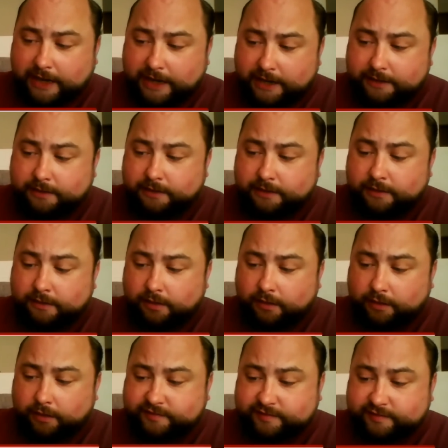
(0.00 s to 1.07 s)
can
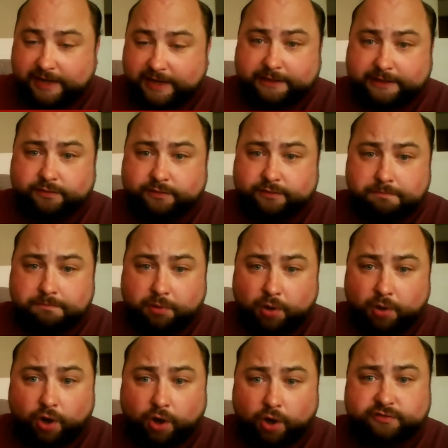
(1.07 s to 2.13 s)
select the
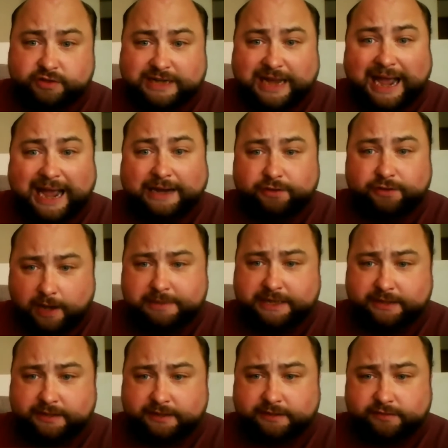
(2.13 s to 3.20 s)
blocks, the character
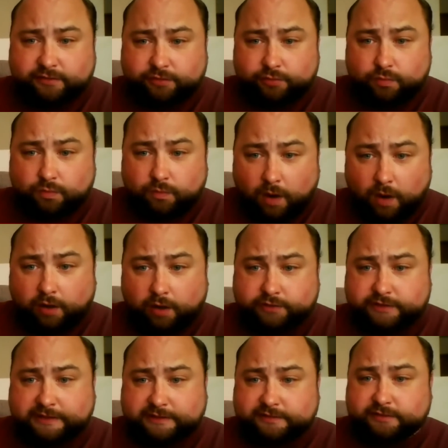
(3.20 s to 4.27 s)
abilities you
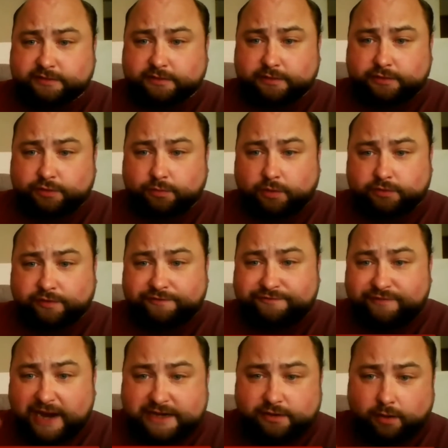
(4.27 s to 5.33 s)
want. That is, you want a
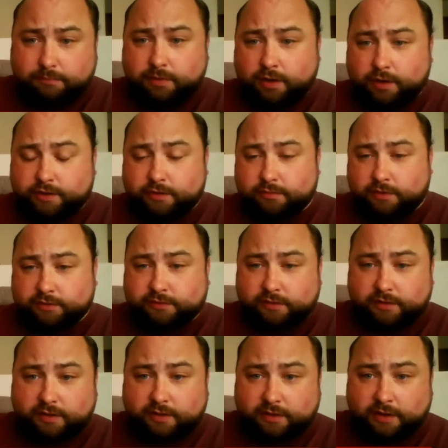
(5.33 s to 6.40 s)
fighter block, you want
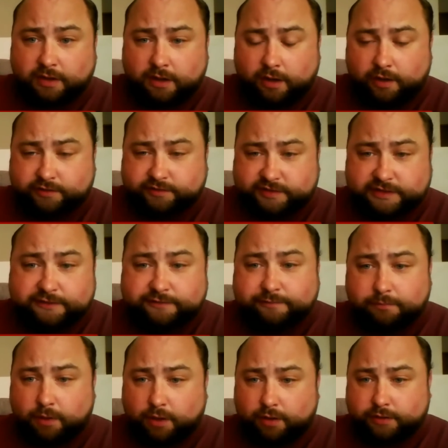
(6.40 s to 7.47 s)
a Thief
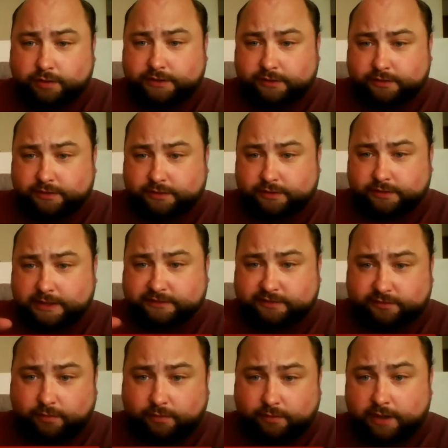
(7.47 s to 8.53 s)
block,
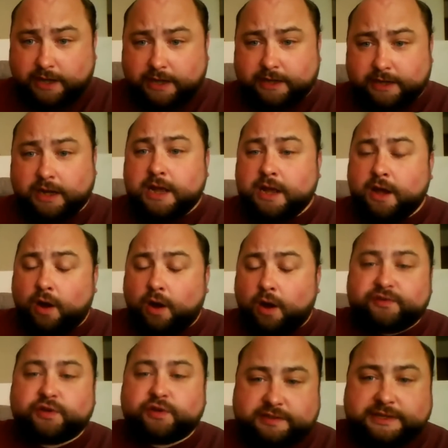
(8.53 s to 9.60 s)
and so on. And
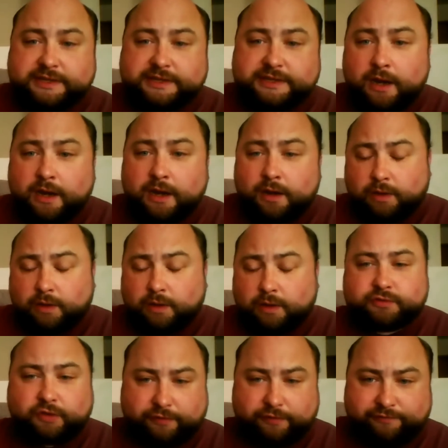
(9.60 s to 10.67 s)
obviously, what
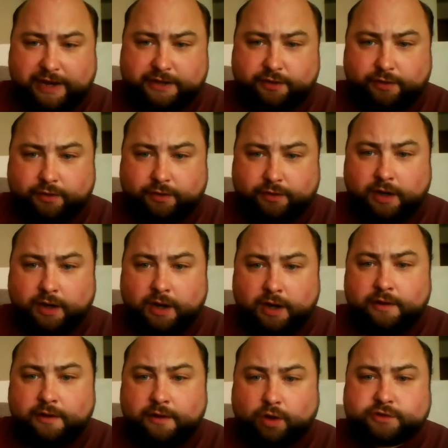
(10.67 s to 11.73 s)
works for the fighter
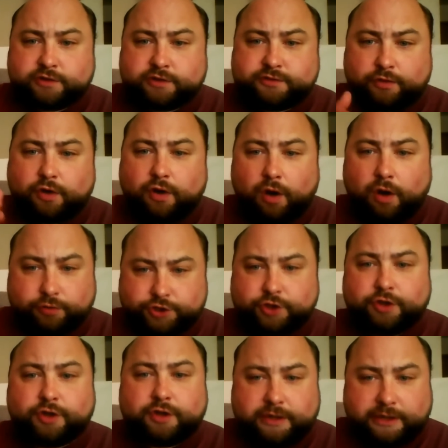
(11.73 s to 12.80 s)
works for the
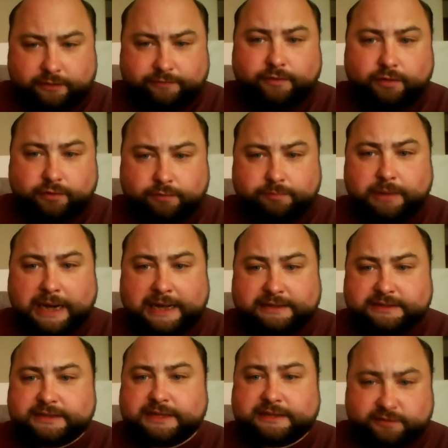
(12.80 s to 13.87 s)
ranger and for the
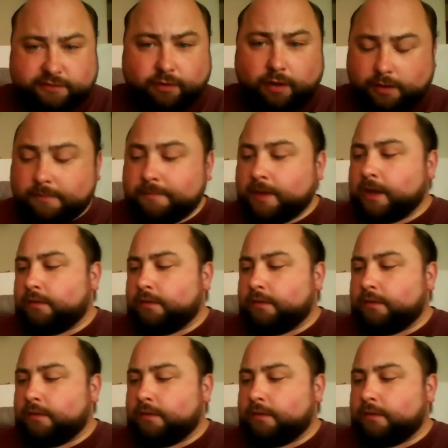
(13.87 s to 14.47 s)
paladin and so on,